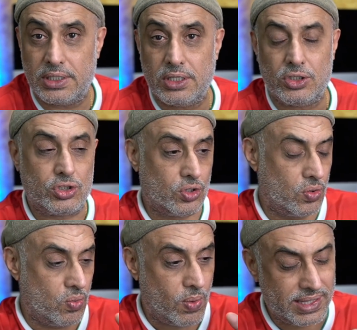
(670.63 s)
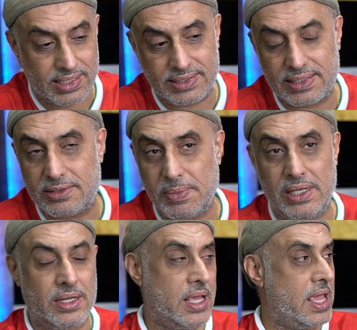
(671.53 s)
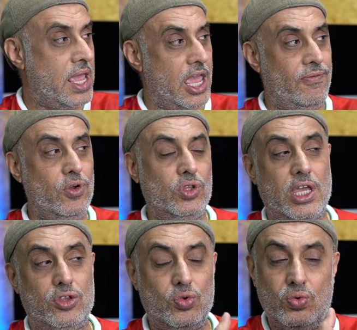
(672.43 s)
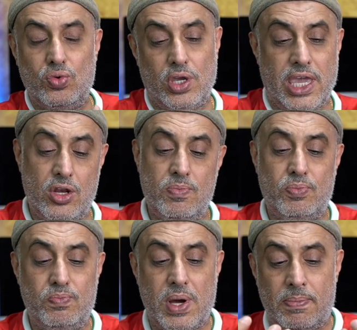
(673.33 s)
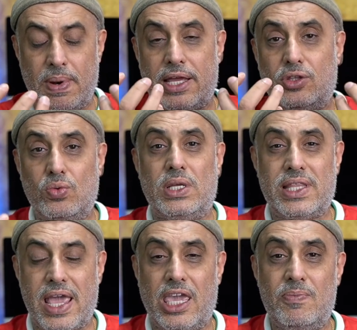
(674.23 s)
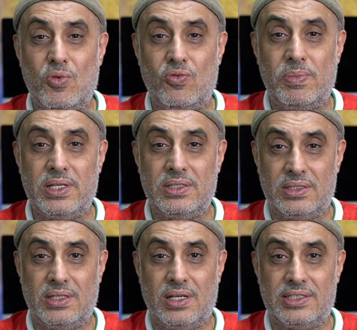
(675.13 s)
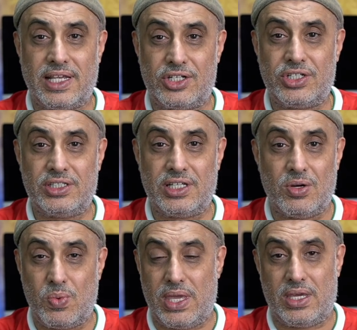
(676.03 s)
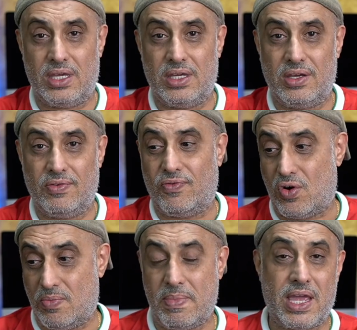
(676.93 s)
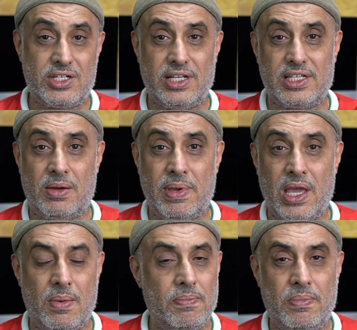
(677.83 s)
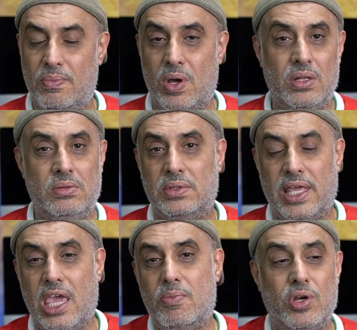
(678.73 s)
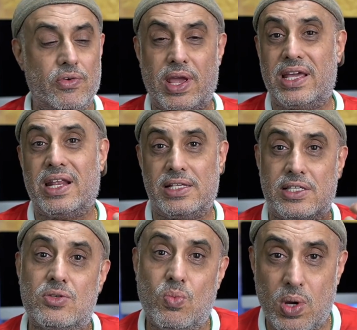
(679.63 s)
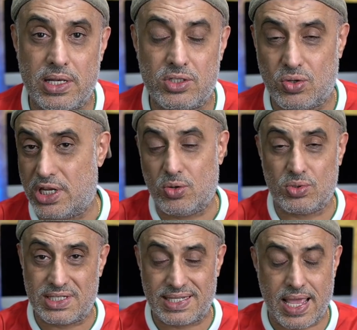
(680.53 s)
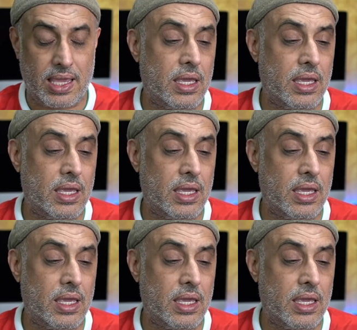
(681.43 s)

So what does this mean? If you take can you apply 2 attacking movement sessions a week for a match that's coming up? Well, the game only recognizes 1, so they don't stack.